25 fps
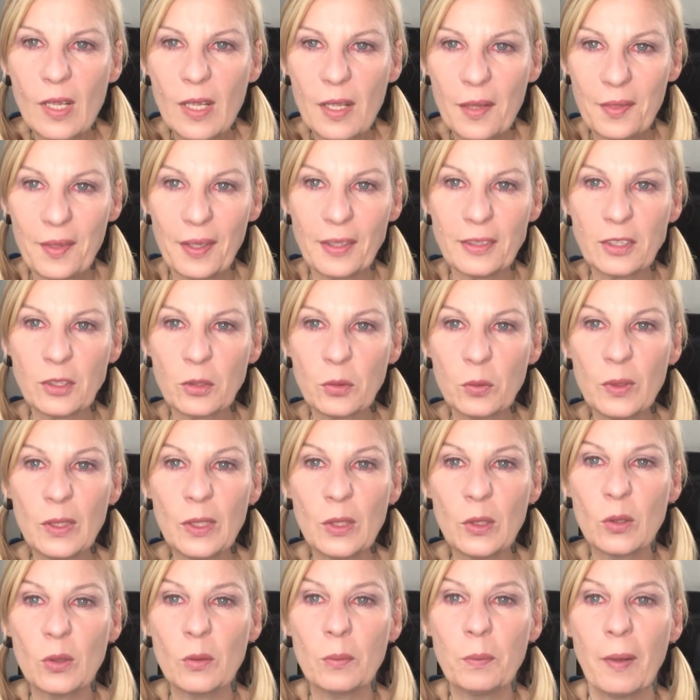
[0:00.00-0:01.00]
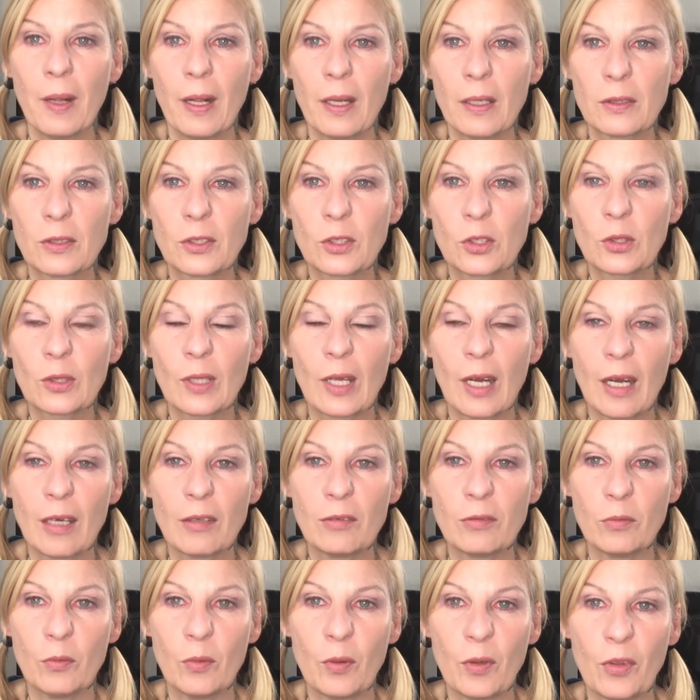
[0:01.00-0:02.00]
That's a really good balance to
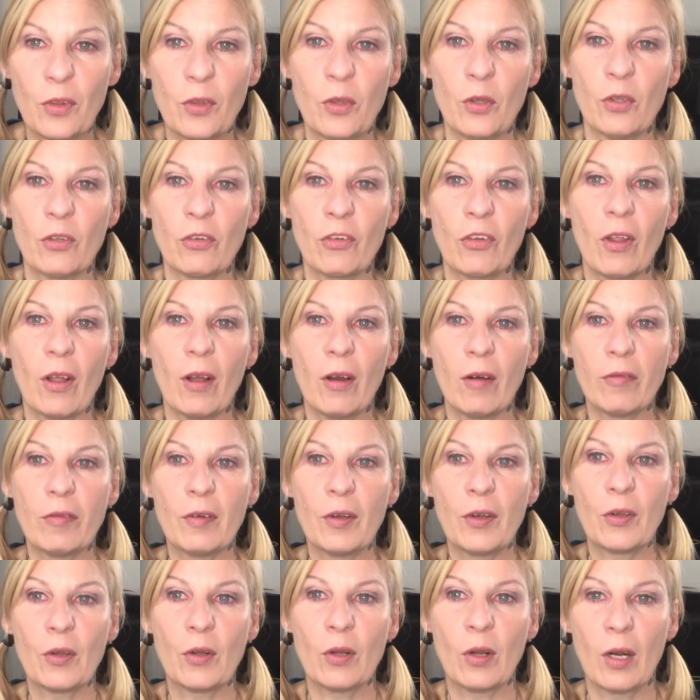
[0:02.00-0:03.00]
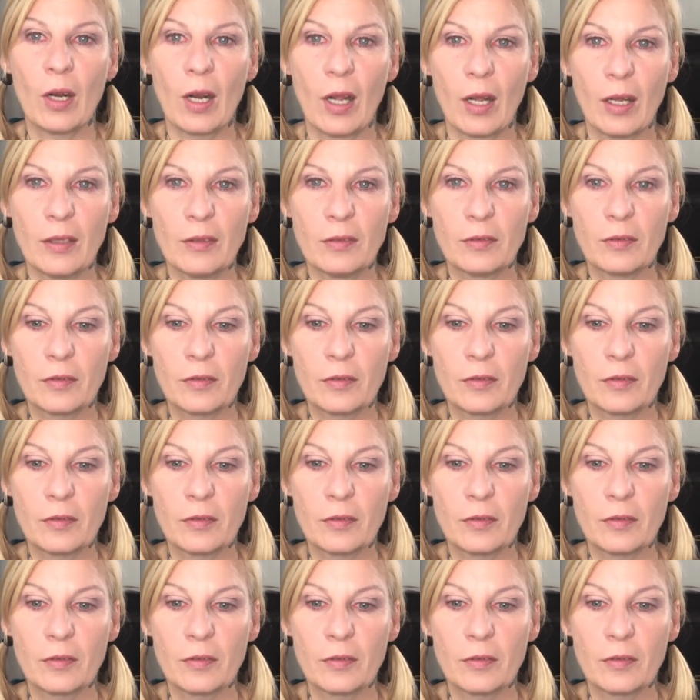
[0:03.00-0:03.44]
have with yourself in your life.